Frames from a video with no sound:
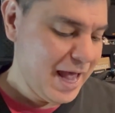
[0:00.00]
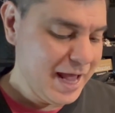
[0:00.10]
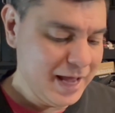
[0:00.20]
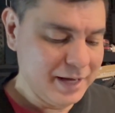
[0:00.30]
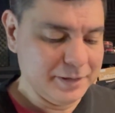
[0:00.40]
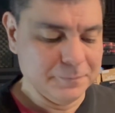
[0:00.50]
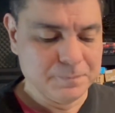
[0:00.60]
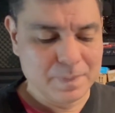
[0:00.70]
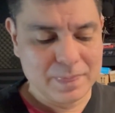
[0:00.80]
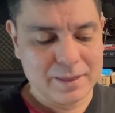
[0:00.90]
And
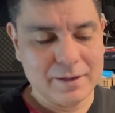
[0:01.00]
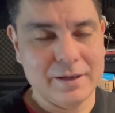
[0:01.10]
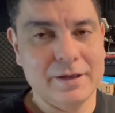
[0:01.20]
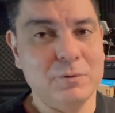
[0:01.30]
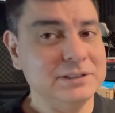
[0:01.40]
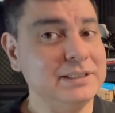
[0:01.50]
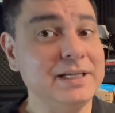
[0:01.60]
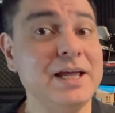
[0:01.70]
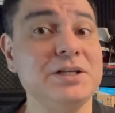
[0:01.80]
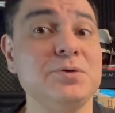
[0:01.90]
once
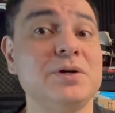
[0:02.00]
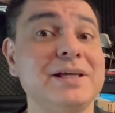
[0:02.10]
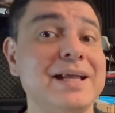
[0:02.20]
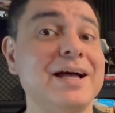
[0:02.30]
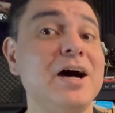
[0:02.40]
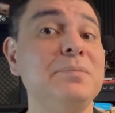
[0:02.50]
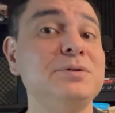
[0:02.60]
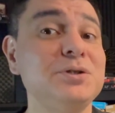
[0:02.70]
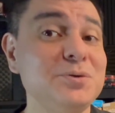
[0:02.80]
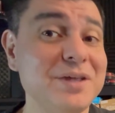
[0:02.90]
again, you could get
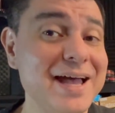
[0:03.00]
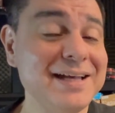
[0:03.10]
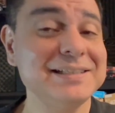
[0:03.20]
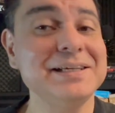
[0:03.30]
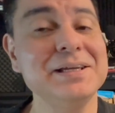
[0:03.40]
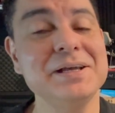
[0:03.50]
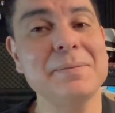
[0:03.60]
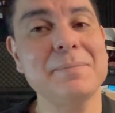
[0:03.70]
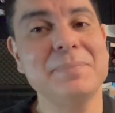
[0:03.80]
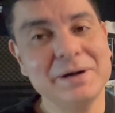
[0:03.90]
up to that,
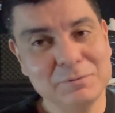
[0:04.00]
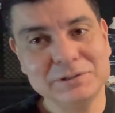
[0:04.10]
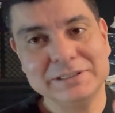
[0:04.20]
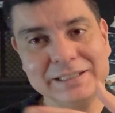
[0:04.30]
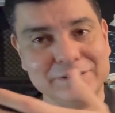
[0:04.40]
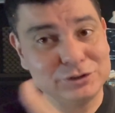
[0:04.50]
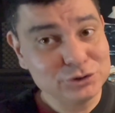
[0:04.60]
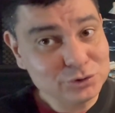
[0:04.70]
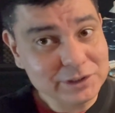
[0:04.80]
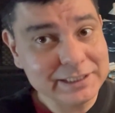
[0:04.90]
but once again, there's
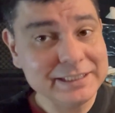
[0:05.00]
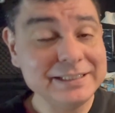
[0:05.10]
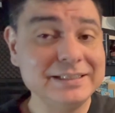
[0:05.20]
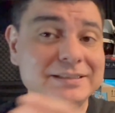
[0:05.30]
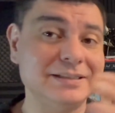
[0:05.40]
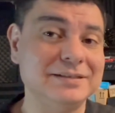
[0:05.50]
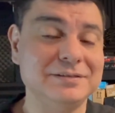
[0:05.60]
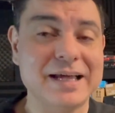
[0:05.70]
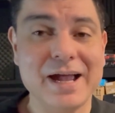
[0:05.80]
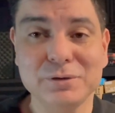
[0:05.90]
trees
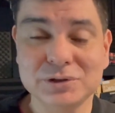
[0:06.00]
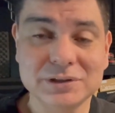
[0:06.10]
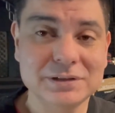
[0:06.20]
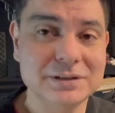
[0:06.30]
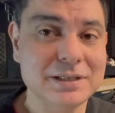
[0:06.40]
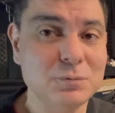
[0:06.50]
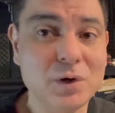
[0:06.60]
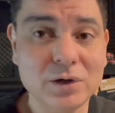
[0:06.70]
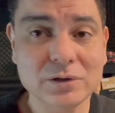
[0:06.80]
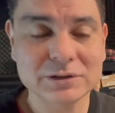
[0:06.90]
and houses and
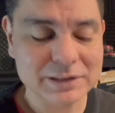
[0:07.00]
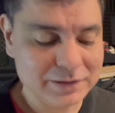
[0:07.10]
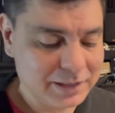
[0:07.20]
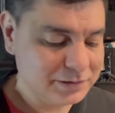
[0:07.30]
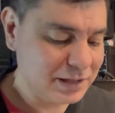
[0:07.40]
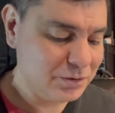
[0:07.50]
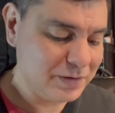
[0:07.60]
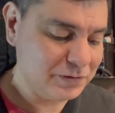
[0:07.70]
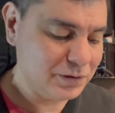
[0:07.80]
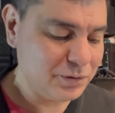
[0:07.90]
walls and things that you
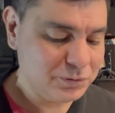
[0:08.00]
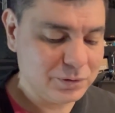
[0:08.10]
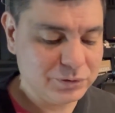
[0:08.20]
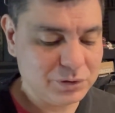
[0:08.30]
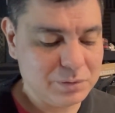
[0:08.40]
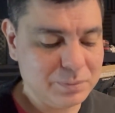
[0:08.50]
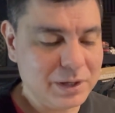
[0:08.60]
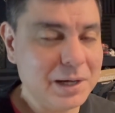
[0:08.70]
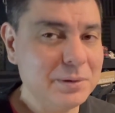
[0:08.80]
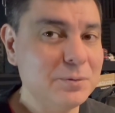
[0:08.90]
have to go through. So you
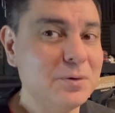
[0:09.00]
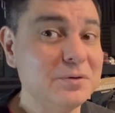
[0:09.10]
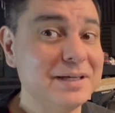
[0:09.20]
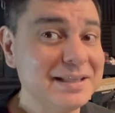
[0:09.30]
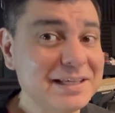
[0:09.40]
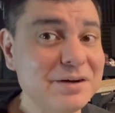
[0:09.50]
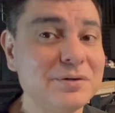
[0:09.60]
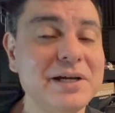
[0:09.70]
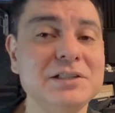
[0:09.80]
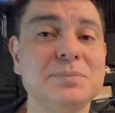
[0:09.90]
probably won't get that
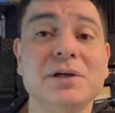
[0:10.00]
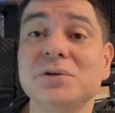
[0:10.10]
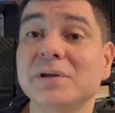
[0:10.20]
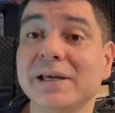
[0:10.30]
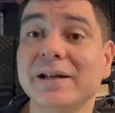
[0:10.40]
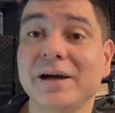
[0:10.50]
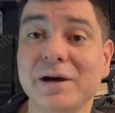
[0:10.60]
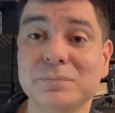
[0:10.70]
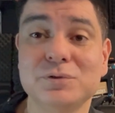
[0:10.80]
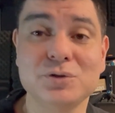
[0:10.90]
range, but you can get
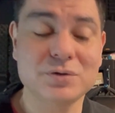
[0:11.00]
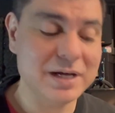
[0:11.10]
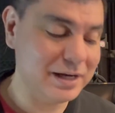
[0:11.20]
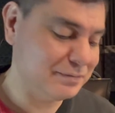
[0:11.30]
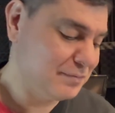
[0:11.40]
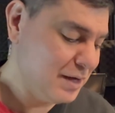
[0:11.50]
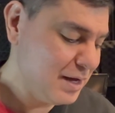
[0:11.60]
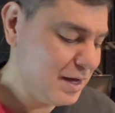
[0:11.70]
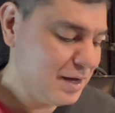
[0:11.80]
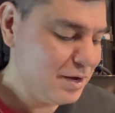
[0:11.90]
up to that
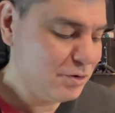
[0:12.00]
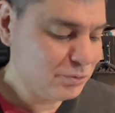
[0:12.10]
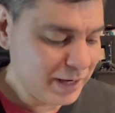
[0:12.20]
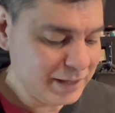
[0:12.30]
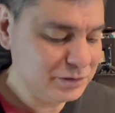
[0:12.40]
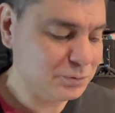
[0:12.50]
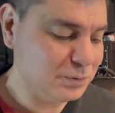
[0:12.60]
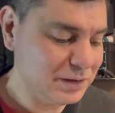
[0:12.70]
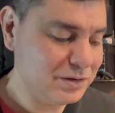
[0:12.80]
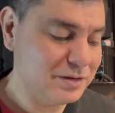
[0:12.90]
range
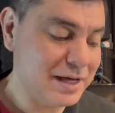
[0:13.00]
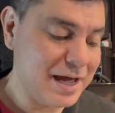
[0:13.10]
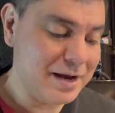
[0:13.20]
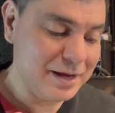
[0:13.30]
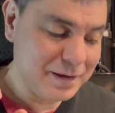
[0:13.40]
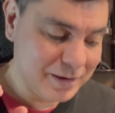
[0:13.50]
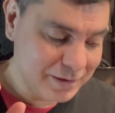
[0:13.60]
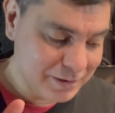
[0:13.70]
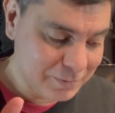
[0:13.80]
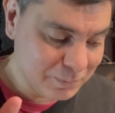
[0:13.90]
with that
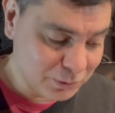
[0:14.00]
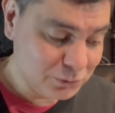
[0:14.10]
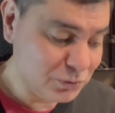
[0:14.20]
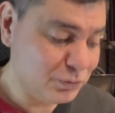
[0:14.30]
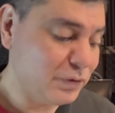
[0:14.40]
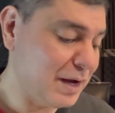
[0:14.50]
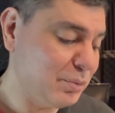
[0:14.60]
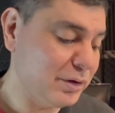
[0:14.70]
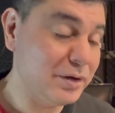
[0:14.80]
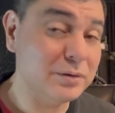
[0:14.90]
Bluetooth
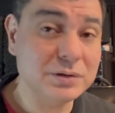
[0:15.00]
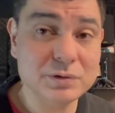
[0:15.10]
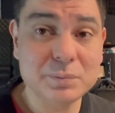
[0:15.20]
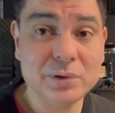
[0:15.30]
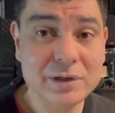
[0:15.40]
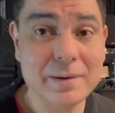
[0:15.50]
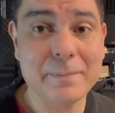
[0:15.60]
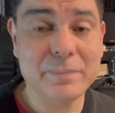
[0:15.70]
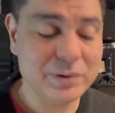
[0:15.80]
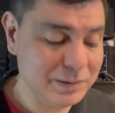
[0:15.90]
5.0. So it's pretty
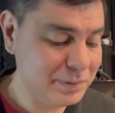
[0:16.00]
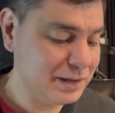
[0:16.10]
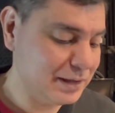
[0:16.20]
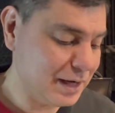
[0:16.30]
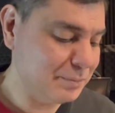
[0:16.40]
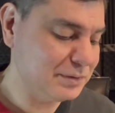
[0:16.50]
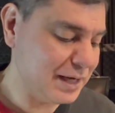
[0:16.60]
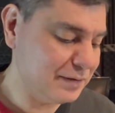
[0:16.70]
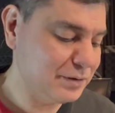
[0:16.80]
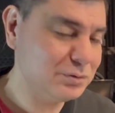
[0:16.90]
pretty big
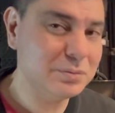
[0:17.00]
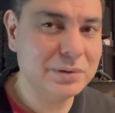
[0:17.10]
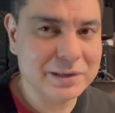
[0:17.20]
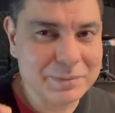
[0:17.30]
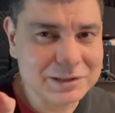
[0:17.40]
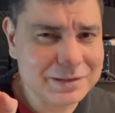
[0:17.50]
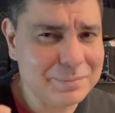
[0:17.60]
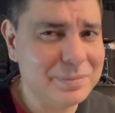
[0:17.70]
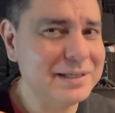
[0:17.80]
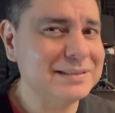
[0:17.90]
update, and those were pretty much the
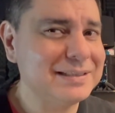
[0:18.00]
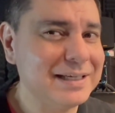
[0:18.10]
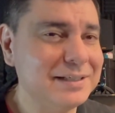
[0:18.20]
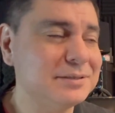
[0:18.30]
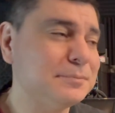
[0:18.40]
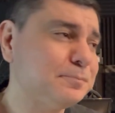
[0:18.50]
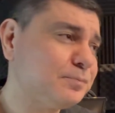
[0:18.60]
biggest things